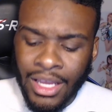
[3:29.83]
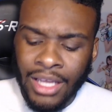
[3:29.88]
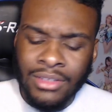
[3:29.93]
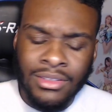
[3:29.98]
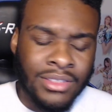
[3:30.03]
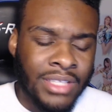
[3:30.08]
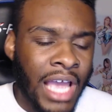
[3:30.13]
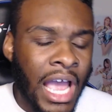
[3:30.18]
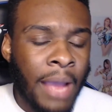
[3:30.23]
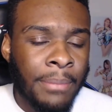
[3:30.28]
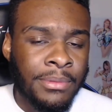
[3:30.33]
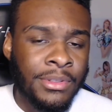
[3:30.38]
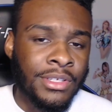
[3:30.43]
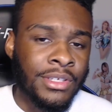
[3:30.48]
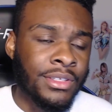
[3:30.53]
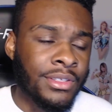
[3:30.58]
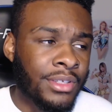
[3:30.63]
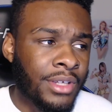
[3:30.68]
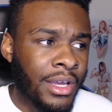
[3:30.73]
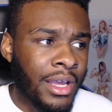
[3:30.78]

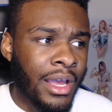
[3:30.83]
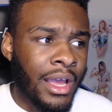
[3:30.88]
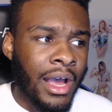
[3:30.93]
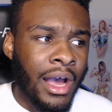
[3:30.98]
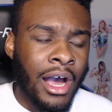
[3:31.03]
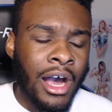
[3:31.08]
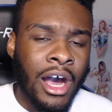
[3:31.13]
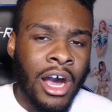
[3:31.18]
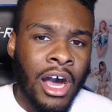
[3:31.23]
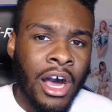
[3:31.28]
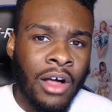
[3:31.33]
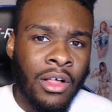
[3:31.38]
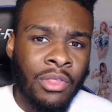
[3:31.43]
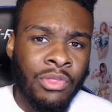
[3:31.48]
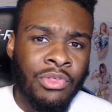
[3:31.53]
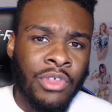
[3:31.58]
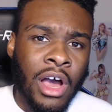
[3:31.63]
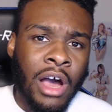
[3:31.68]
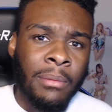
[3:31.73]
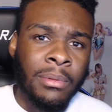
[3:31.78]
adapted
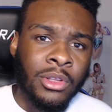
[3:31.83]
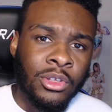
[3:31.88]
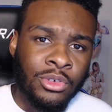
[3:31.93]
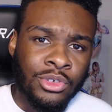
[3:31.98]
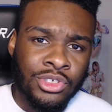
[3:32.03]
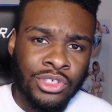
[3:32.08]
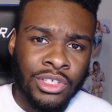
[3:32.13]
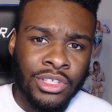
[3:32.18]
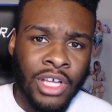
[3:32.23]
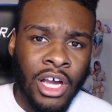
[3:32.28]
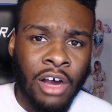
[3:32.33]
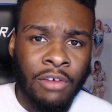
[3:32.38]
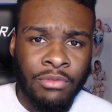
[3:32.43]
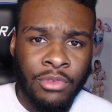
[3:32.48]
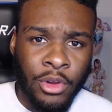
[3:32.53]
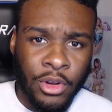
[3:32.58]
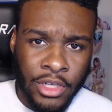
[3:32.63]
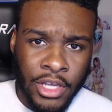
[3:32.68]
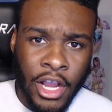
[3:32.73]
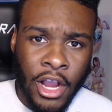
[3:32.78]
the evolution
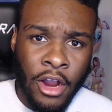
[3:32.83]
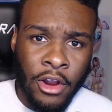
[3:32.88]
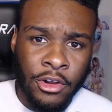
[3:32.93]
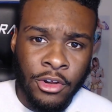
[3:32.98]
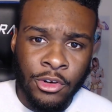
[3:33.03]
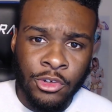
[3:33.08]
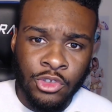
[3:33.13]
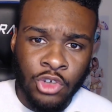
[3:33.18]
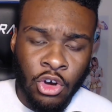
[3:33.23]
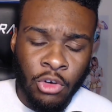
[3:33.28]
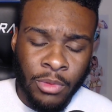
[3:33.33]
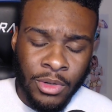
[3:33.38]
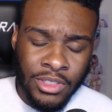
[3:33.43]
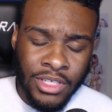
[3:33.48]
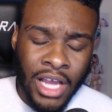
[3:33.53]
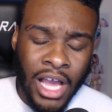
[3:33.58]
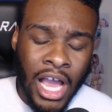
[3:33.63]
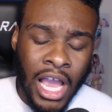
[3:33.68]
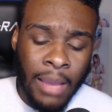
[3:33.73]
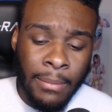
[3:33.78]
of their characters
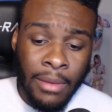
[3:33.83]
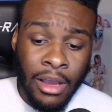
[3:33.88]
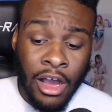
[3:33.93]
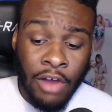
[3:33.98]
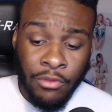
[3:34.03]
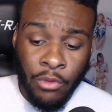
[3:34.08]
over time.